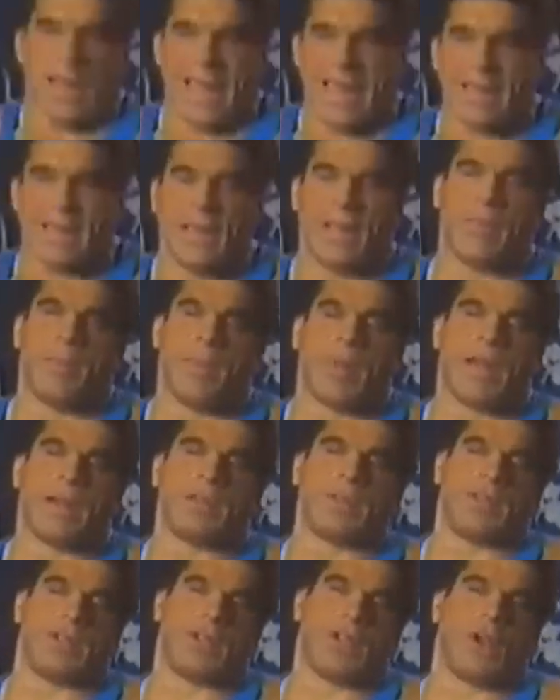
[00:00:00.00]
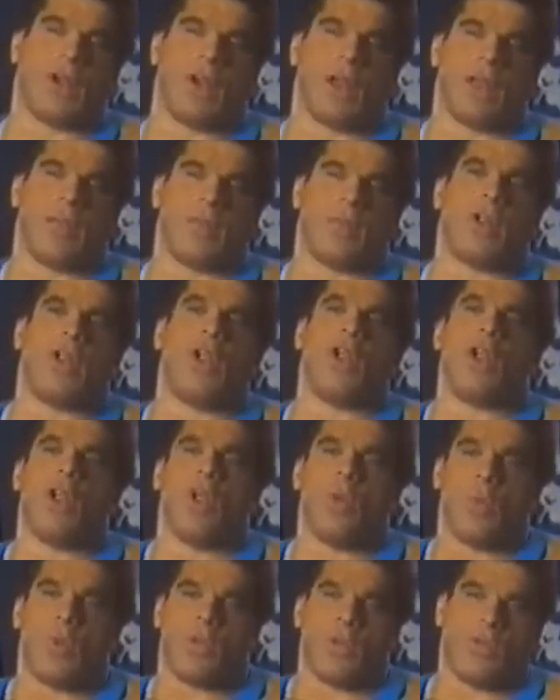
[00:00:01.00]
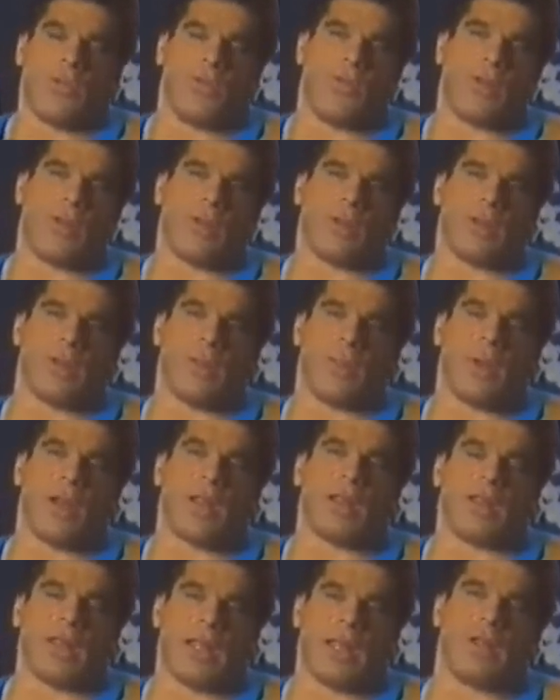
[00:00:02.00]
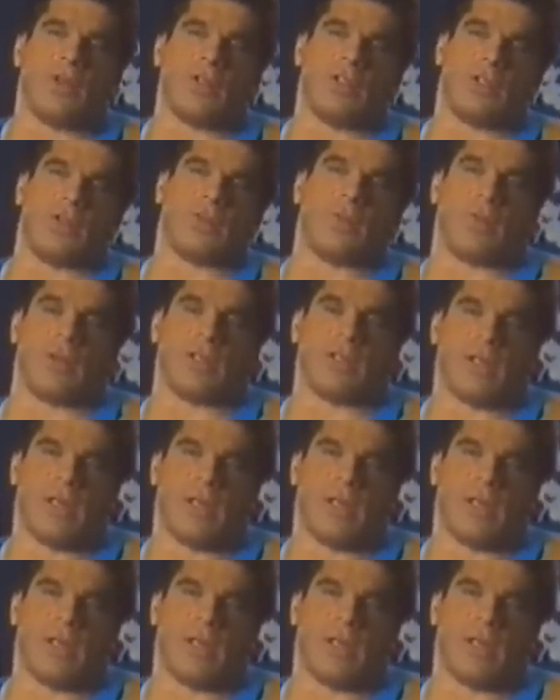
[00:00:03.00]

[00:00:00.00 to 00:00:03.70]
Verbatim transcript: Add 10 pounds at a time. When you feel it, your body tells you, let's